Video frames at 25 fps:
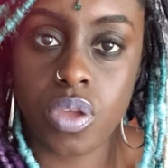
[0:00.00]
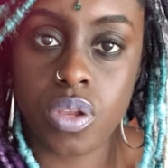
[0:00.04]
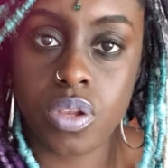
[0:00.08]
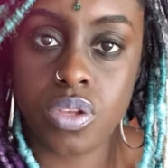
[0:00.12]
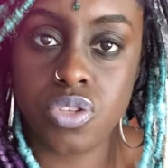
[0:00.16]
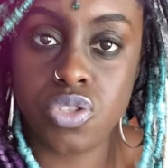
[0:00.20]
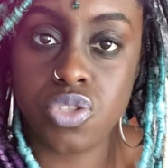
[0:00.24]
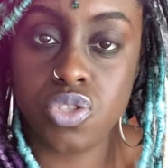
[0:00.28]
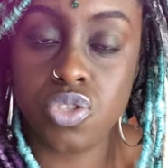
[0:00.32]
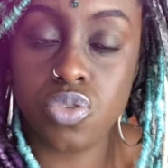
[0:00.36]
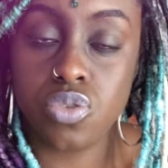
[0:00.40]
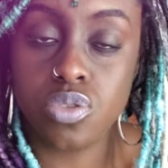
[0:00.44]
It
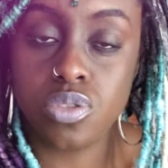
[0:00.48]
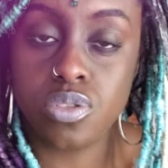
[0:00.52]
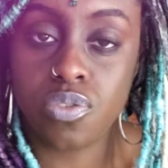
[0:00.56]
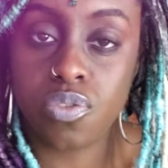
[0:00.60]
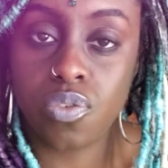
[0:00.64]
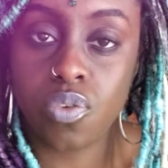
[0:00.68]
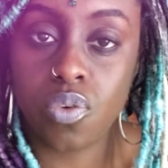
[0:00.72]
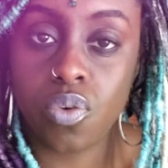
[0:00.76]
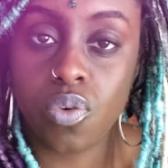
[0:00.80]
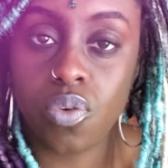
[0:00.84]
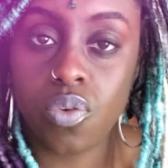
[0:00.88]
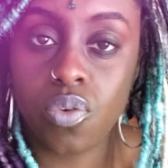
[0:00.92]
is
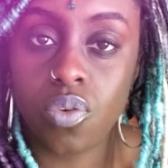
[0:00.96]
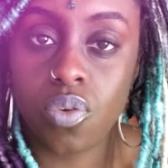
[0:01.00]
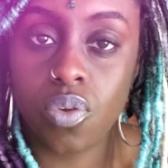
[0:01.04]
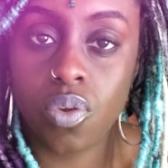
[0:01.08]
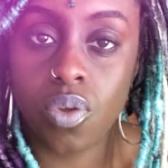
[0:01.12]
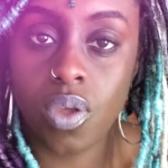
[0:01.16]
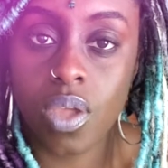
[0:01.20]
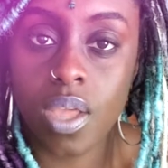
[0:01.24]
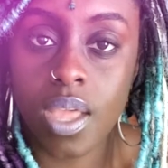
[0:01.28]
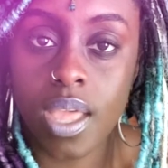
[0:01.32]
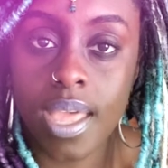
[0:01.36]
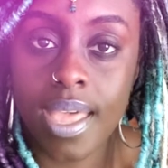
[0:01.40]
useful,
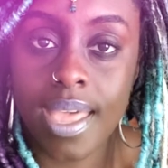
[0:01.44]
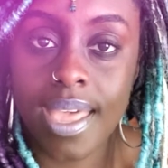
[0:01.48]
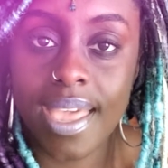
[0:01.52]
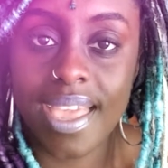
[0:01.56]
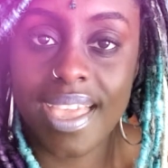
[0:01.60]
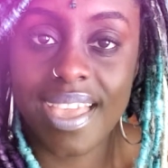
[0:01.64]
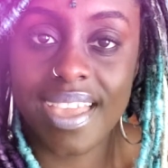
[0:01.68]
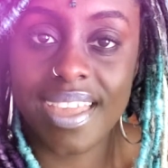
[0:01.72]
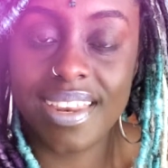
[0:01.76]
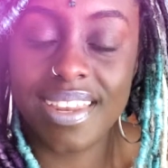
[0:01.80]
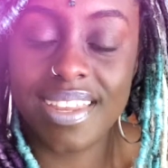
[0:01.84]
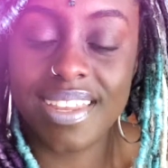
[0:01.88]

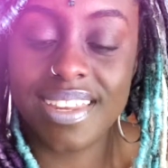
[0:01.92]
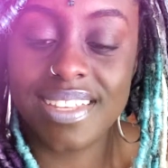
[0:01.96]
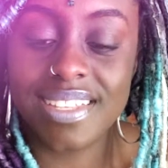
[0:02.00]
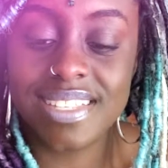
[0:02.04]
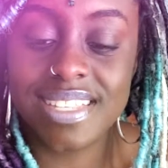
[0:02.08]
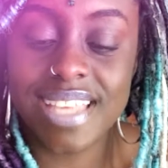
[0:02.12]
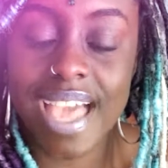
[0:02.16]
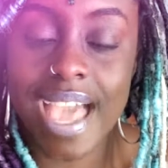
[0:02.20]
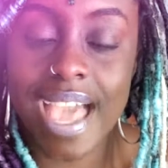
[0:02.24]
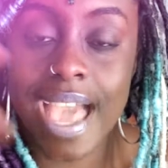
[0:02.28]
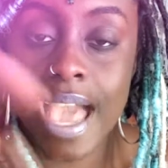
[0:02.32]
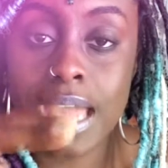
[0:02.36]
and it
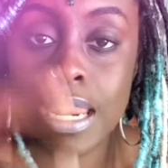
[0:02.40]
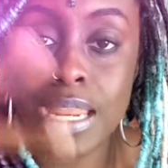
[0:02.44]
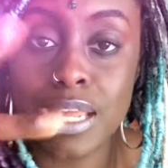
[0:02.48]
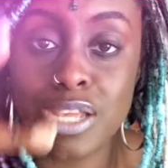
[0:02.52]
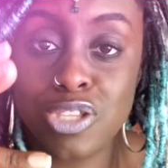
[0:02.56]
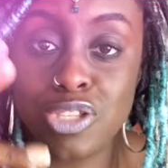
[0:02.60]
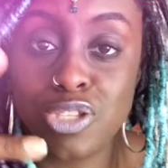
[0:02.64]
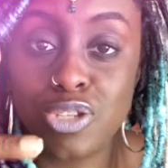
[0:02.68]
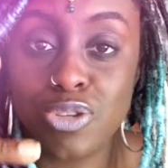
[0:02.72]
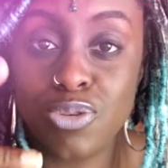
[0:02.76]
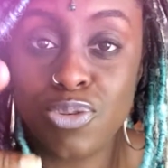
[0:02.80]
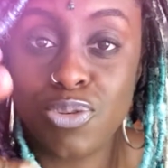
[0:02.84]
is
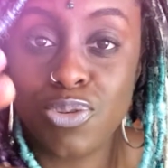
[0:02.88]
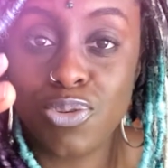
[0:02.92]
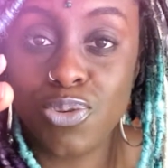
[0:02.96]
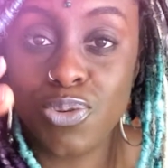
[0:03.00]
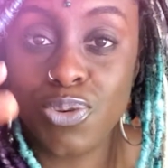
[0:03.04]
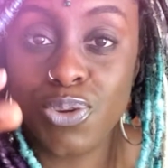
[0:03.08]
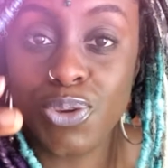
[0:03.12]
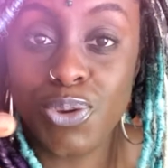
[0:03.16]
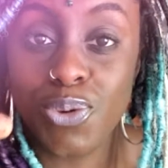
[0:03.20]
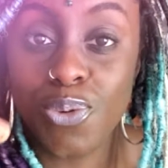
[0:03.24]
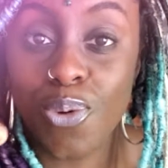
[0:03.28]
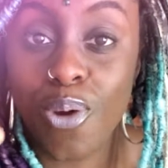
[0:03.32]
adding to
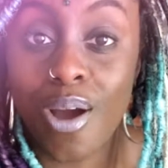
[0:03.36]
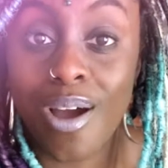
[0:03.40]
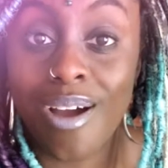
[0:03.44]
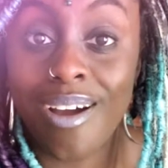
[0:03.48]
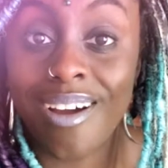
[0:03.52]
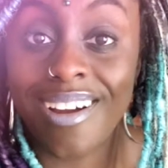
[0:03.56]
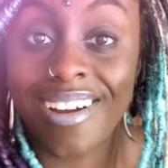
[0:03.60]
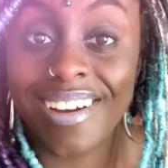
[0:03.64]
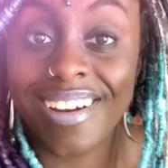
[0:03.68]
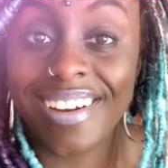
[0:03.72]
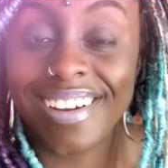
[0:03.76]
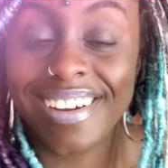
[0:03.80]
who you
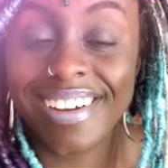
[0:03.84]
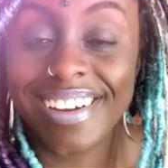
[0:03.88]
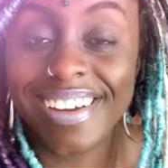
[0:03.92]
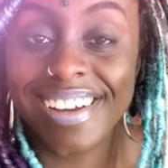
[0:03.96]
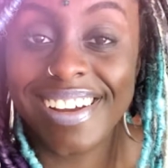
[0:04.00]
are.